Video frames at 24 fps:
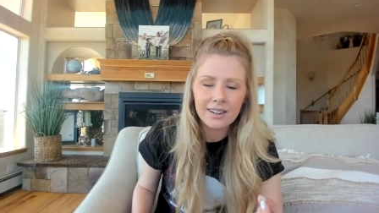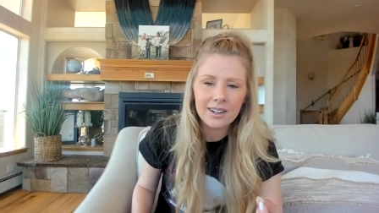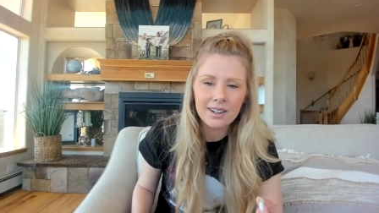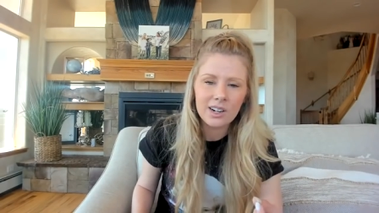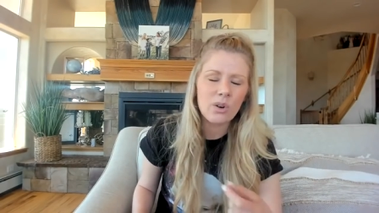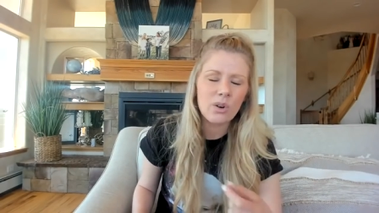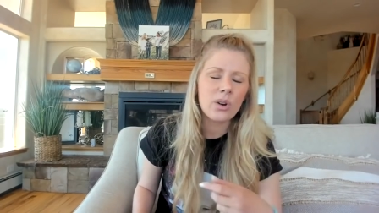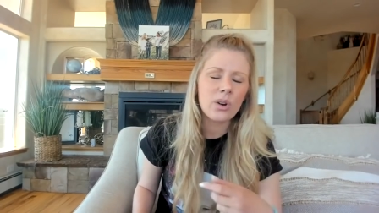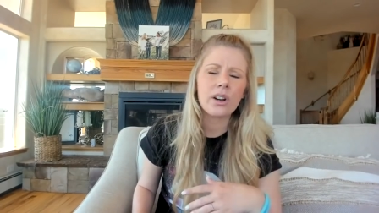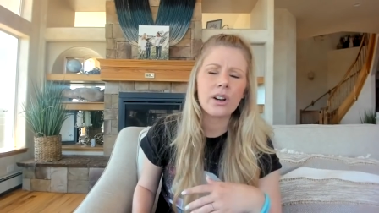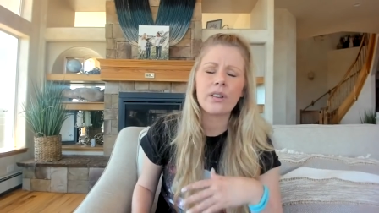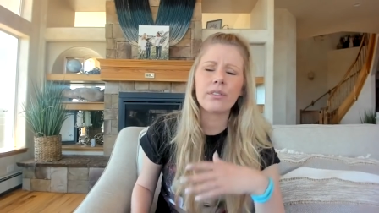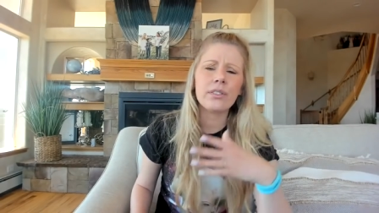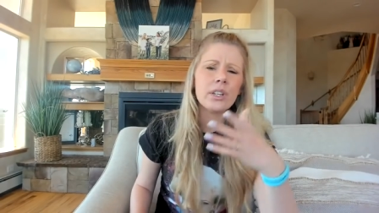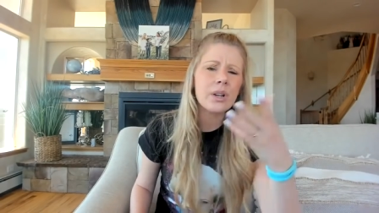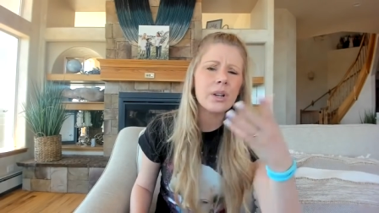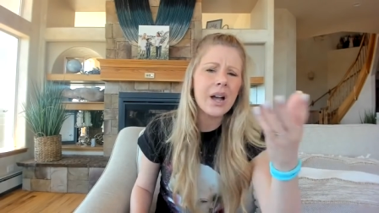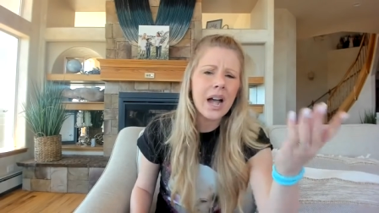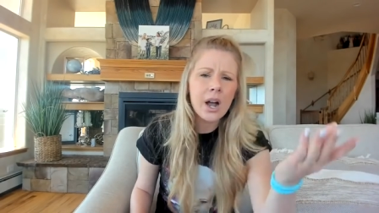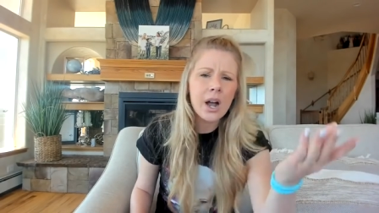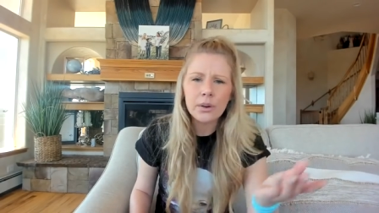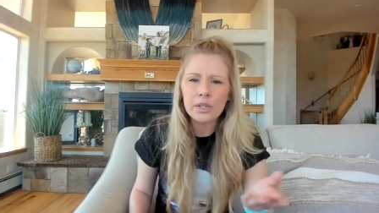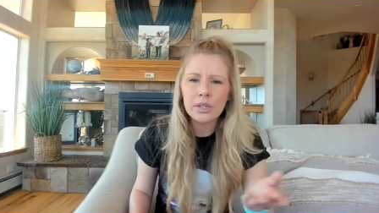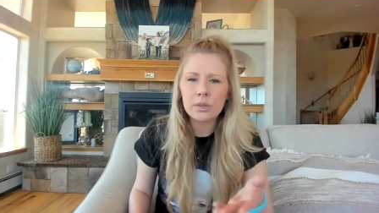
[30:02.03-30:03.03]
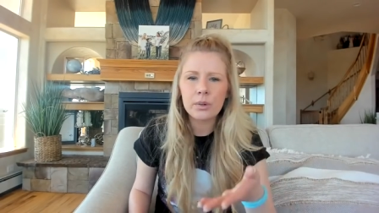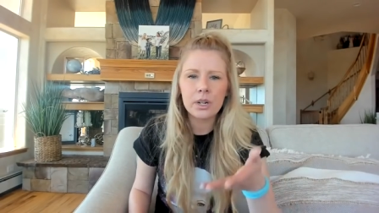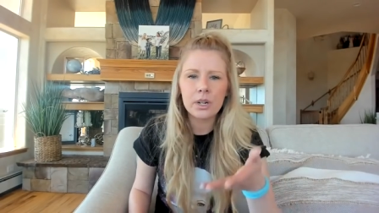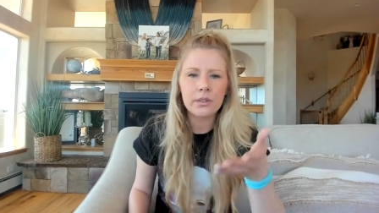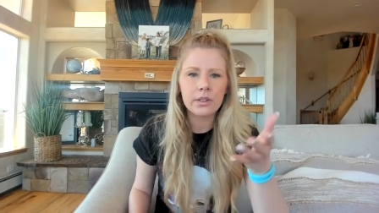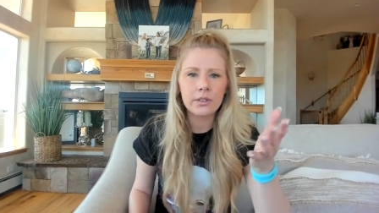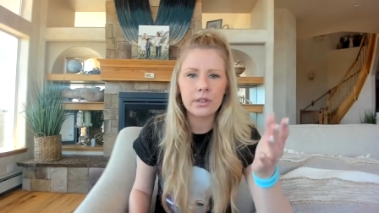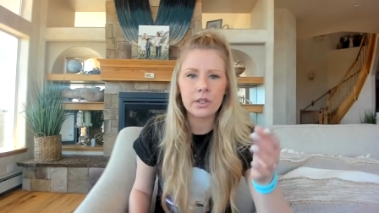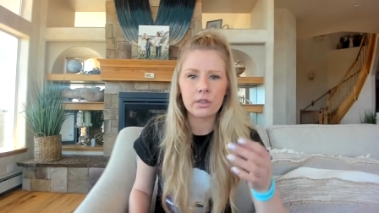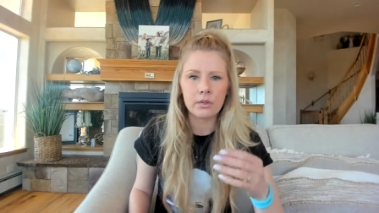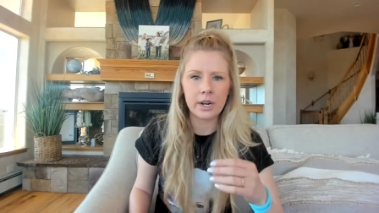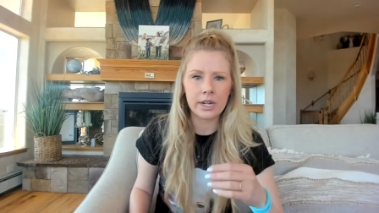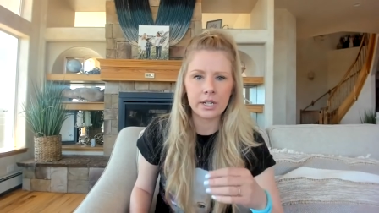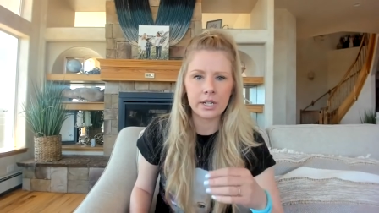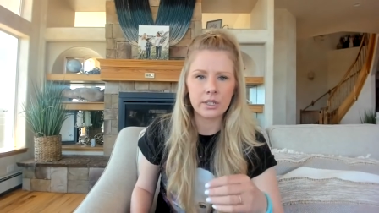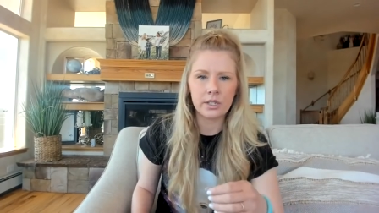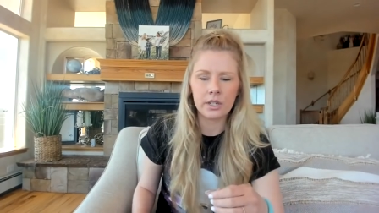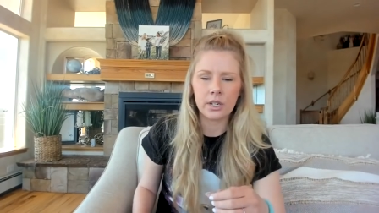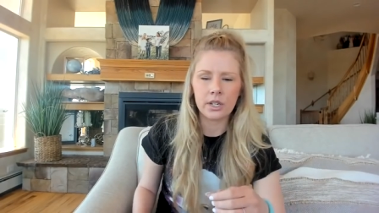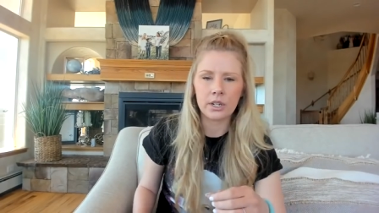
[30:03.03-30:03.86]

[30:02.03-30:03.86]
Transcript: or a few hours, whatever feels right to